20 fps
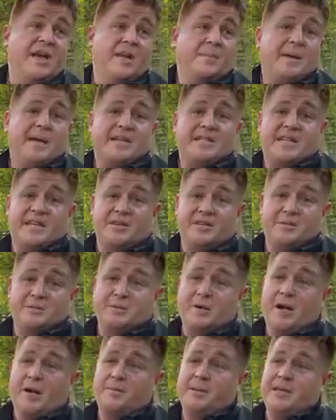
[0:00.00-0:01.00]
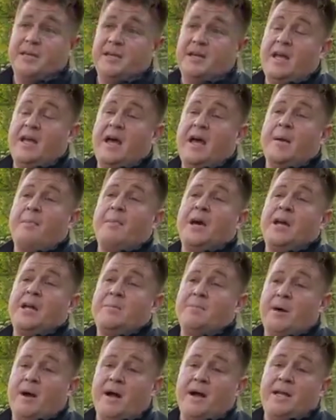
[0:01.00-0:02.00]
I'm guessing it's probably in a muddy
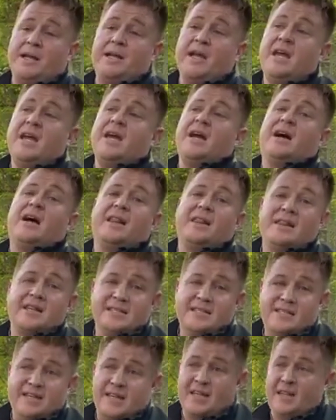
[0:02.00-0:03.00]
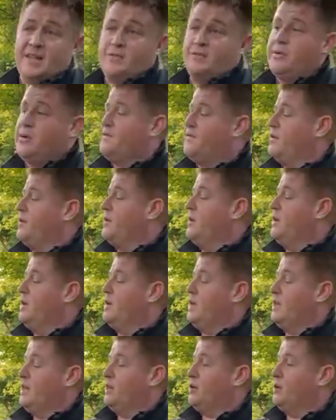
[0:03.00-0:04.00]
pond on this side of the river
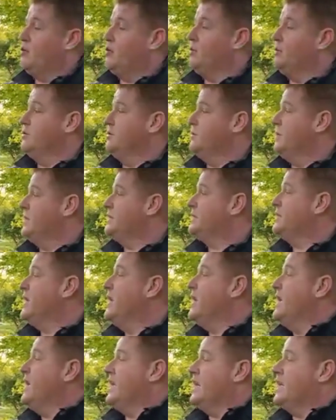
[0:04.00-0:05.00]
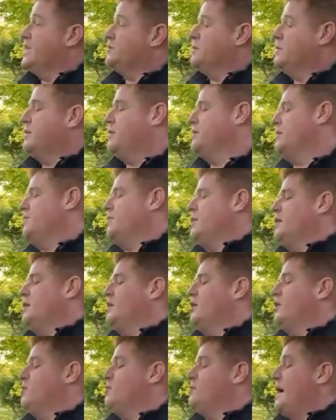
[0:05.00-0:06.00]
in the colder months, and it's probably ready
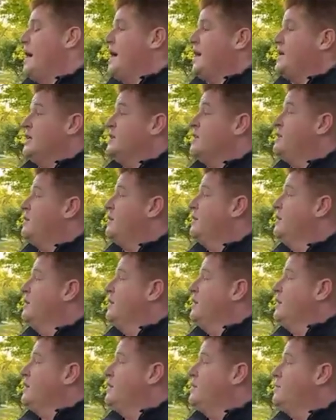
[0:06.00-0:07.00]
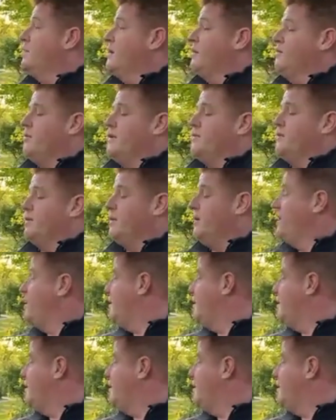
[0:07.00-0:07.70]
to go back into the, the big river